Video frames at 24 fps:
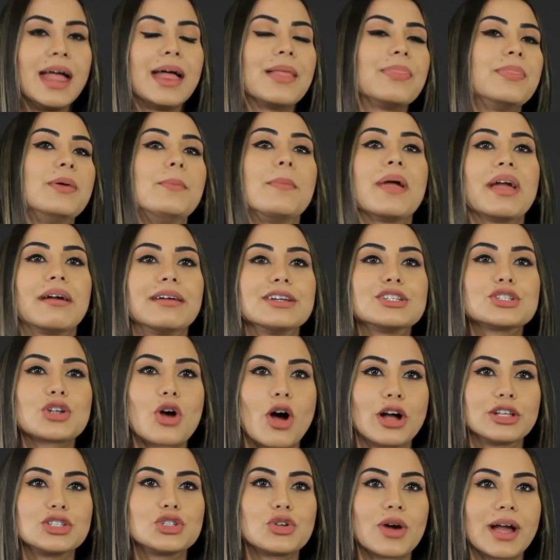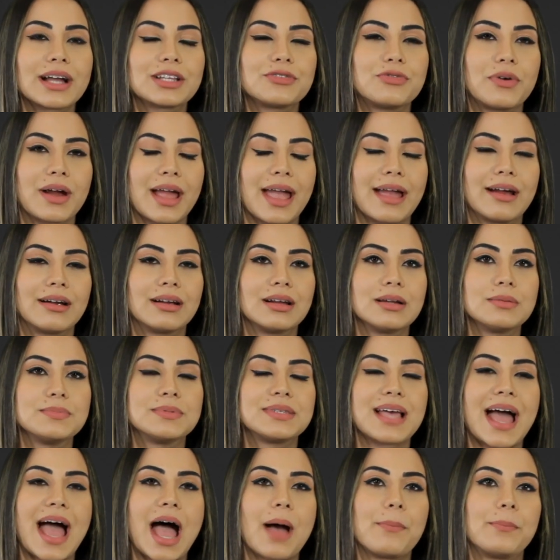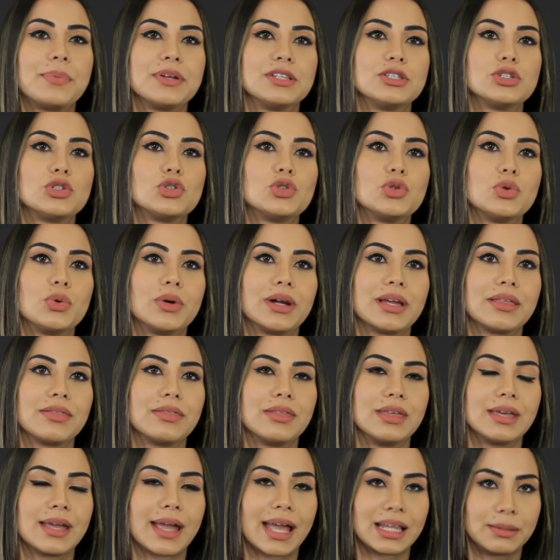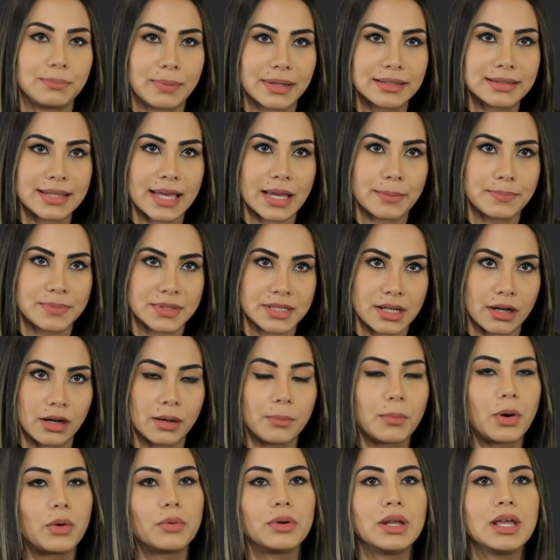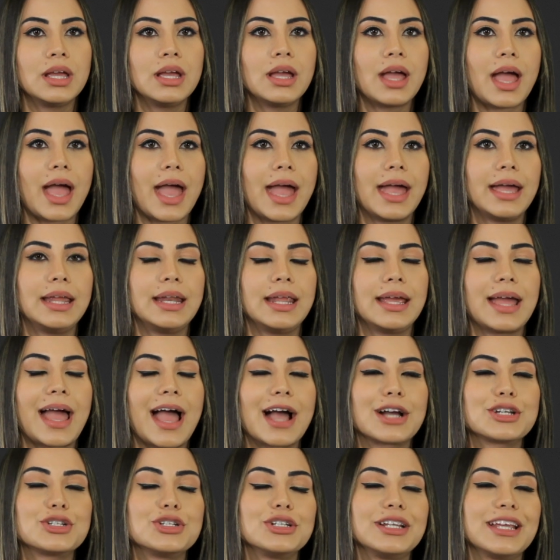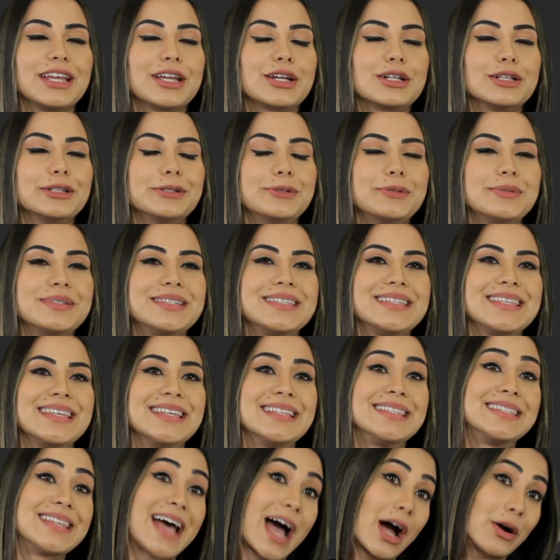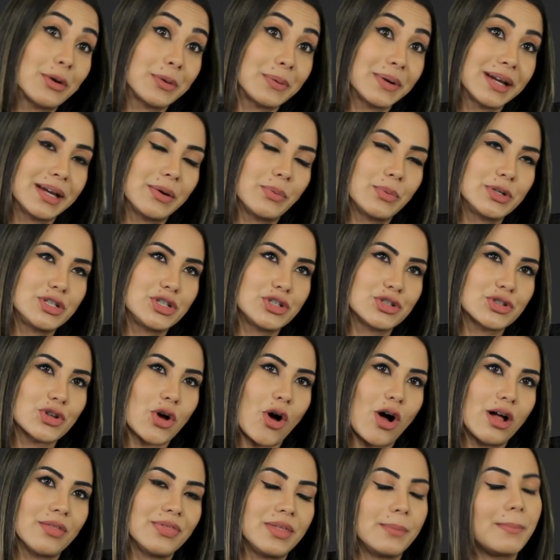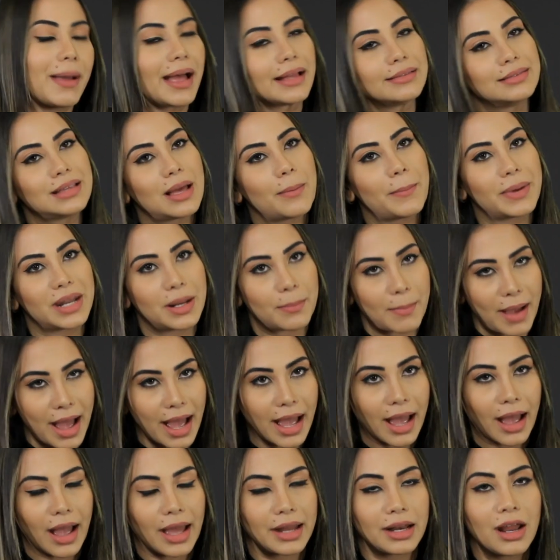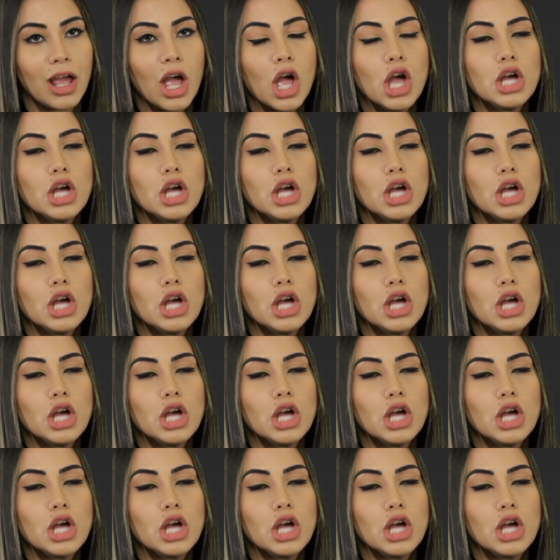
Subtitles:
The marriage contract for Arabs happens during the ketbik ceremony, and it actually includes the dowry, which is called the muqaddam and mu'akhkhar.